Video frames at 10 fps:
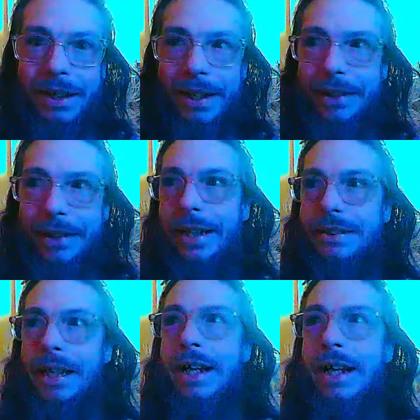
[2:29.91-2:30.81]
And
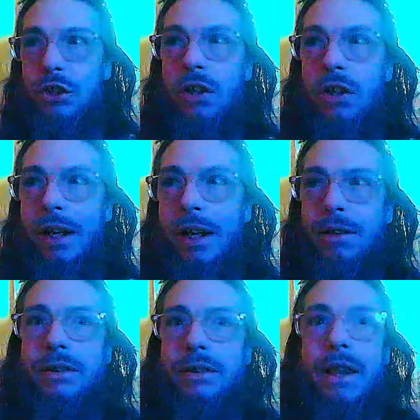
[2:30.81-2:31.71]
then you gotta deal
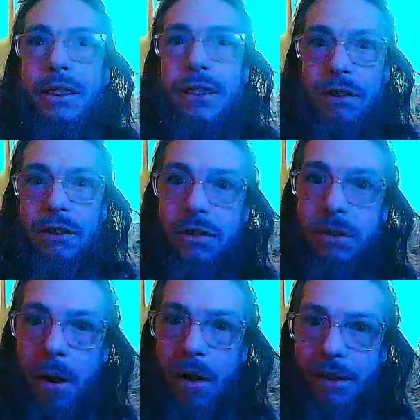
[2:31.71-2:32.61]
with those
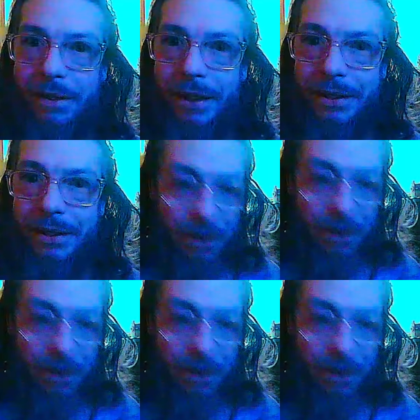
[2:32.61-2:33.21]
policies,